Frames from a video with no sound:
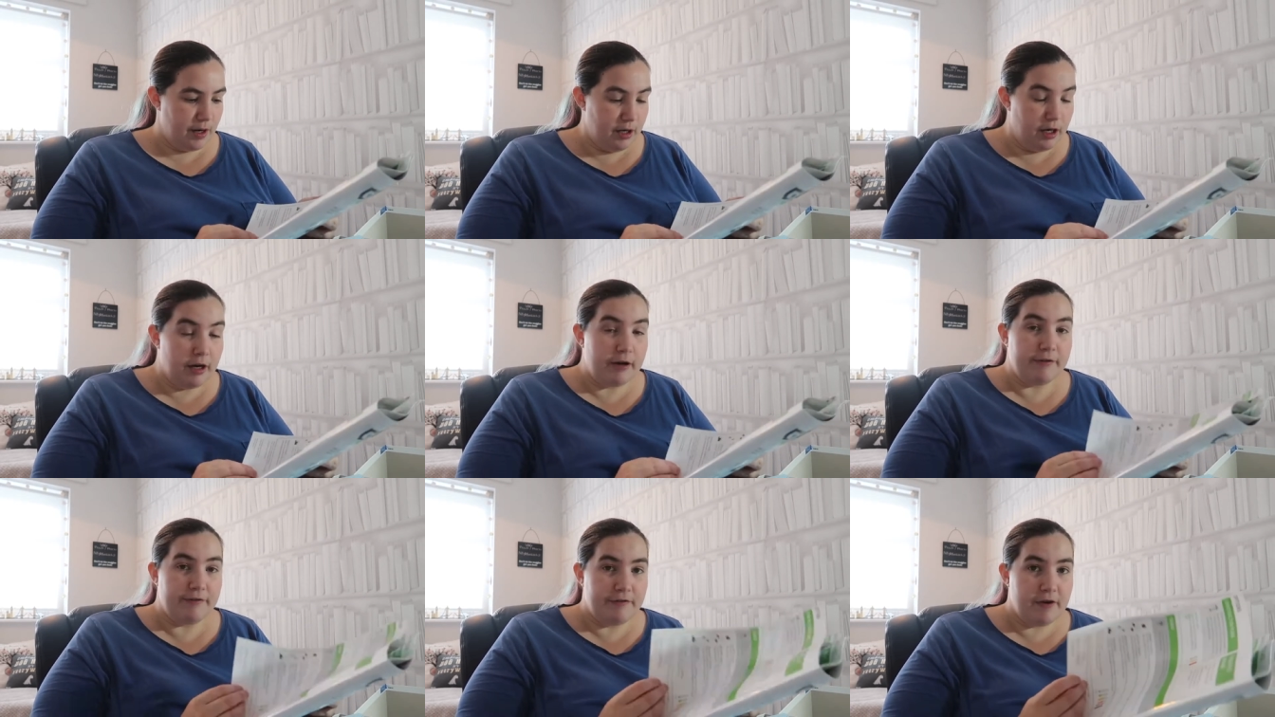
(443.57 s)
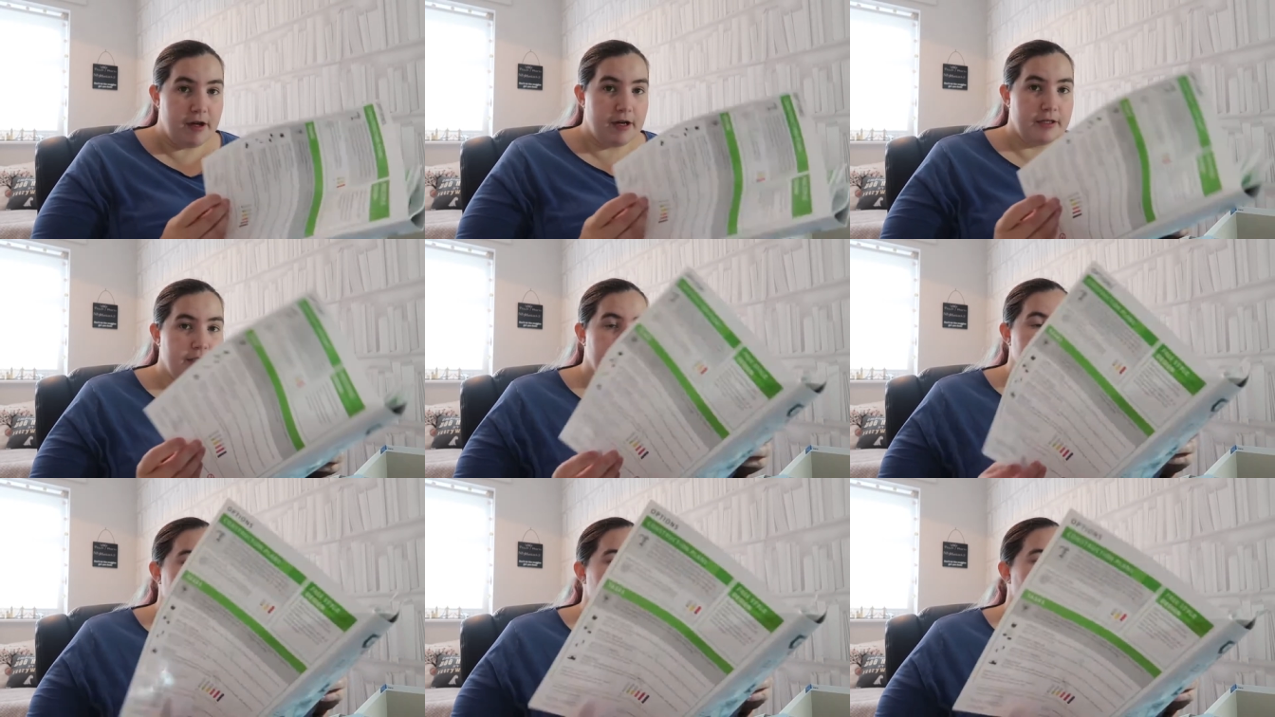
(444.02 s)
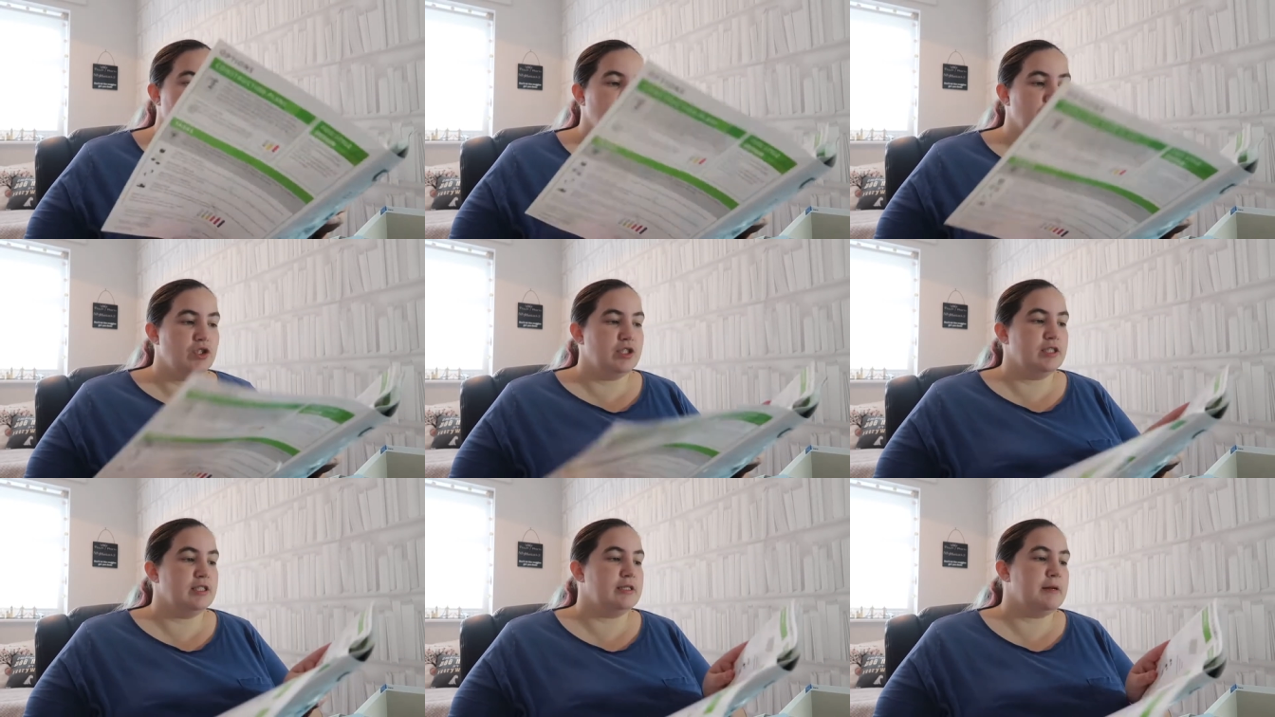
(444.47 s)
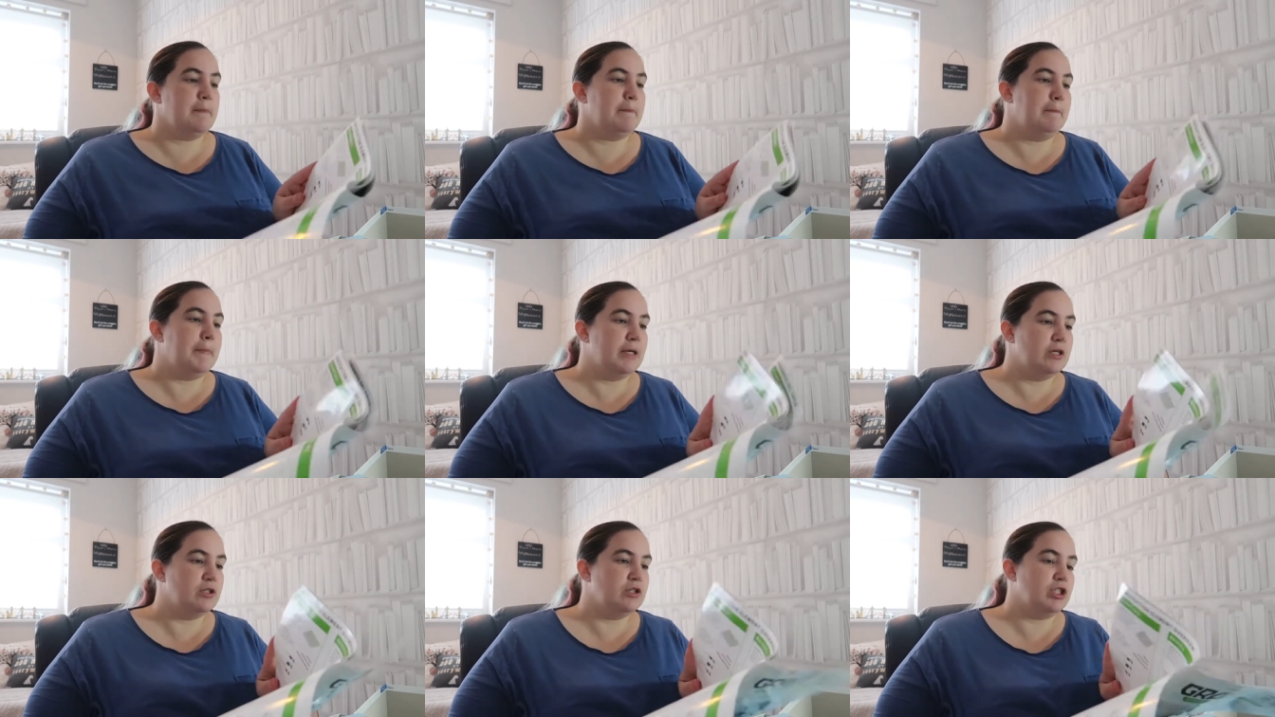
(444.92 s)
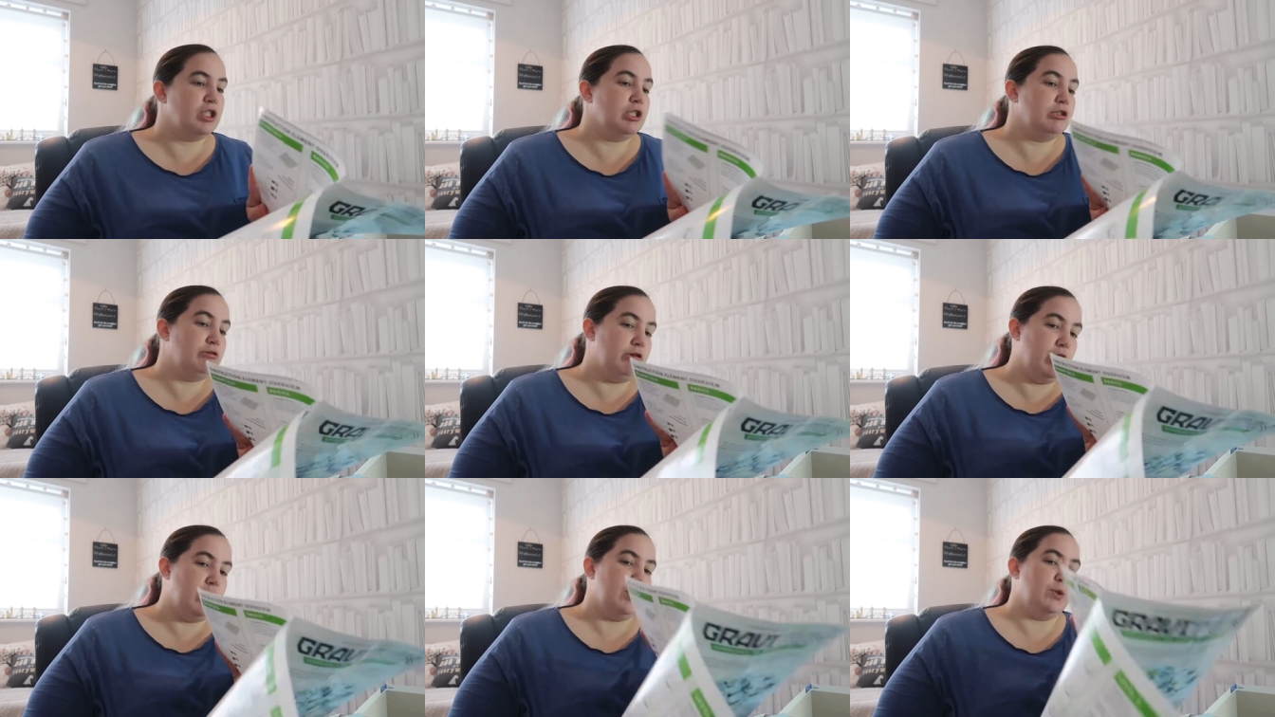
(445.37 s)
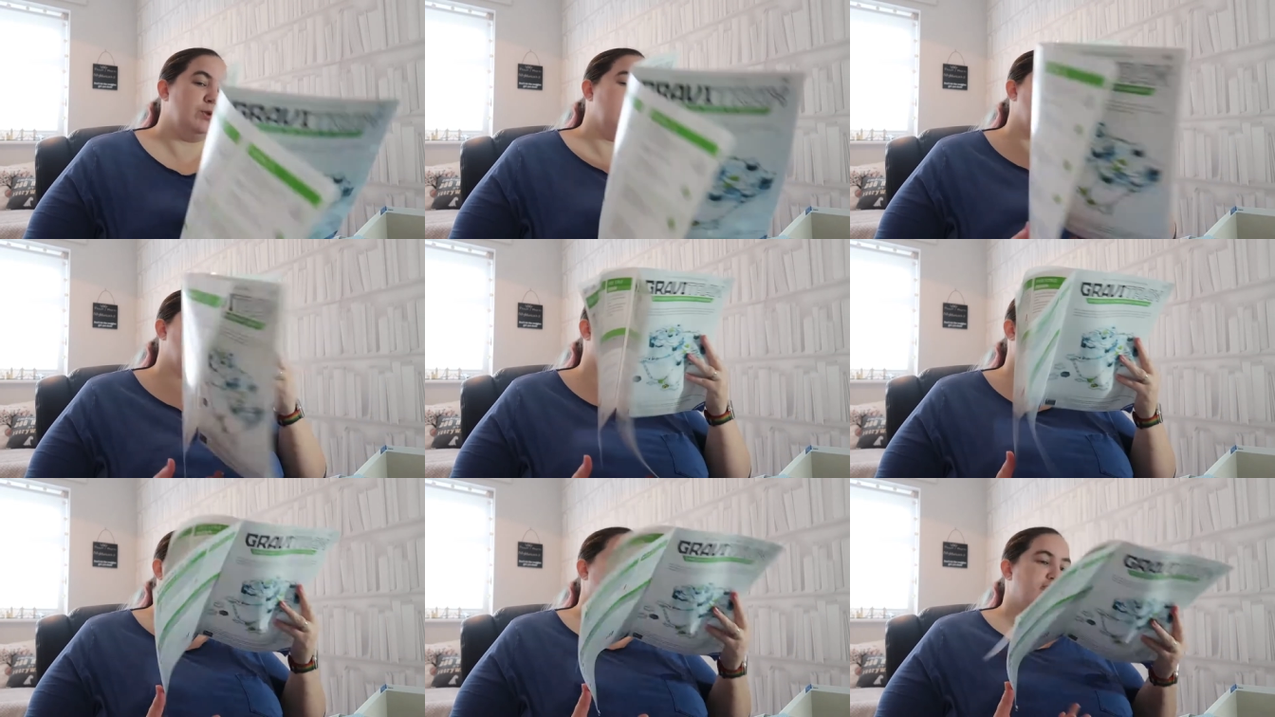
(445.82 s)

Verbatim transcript: a lot of fun to just build your own